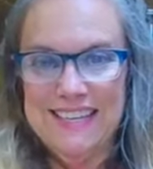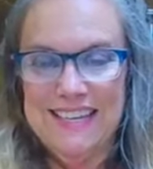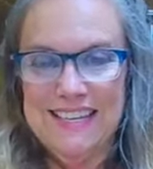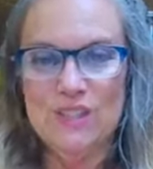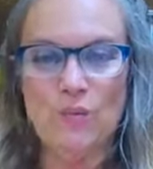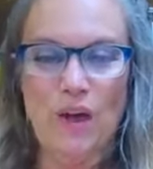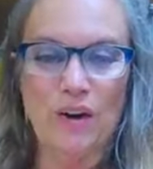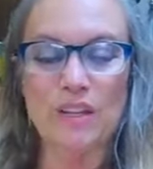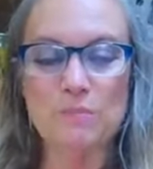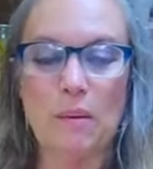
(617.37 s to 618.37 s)
sweater,
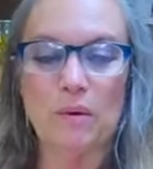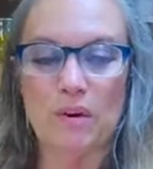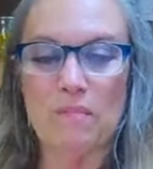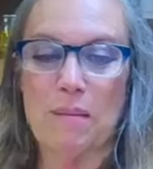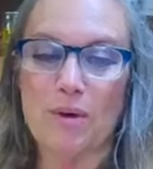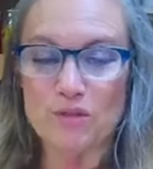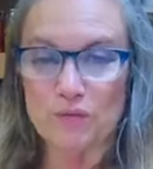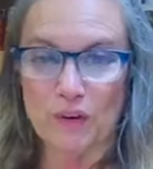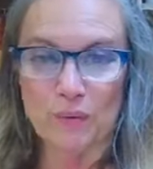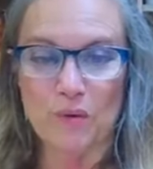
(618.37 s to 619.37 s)
and it's probably one of my most
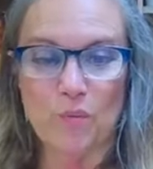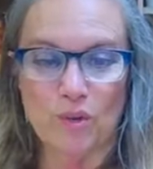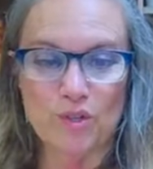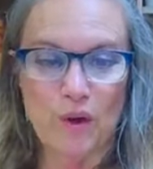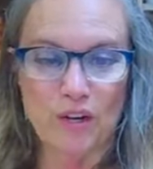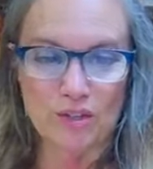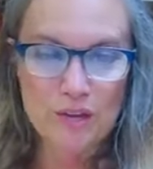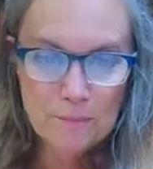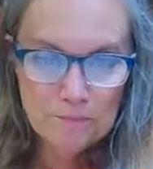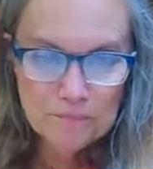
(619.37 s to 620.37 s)
frequently worn sweaters.
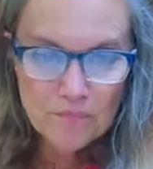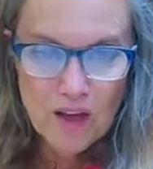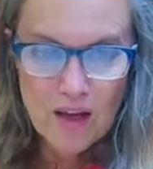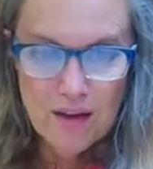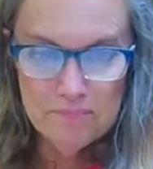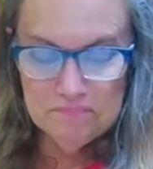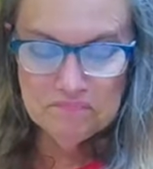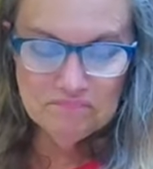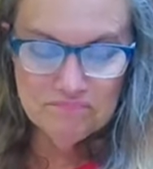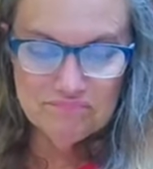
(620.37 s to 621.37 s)
Um,
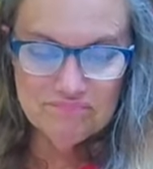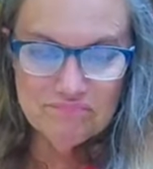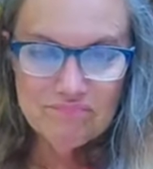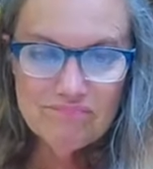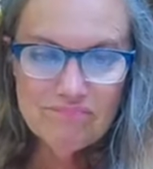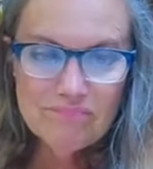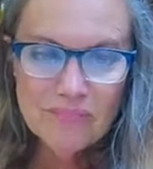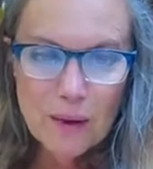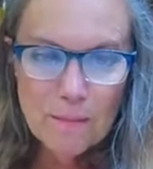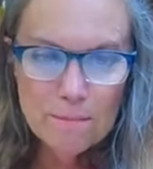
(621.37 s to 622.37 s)

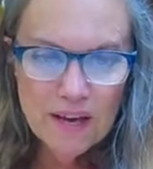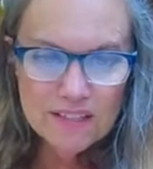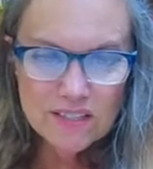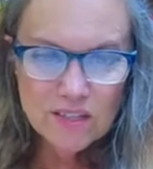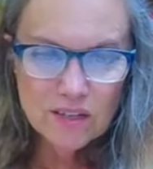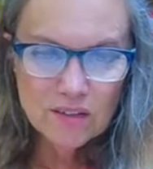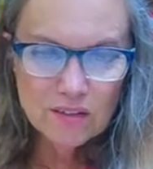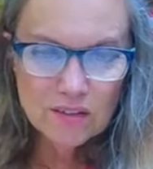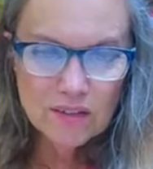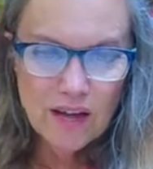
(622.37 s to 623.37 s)
but,
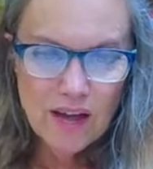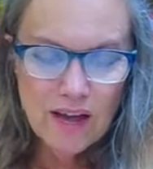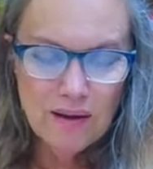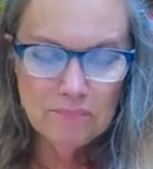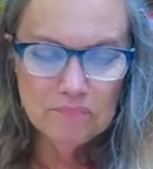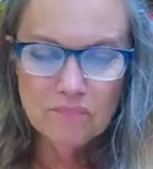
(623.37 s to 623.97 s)
um,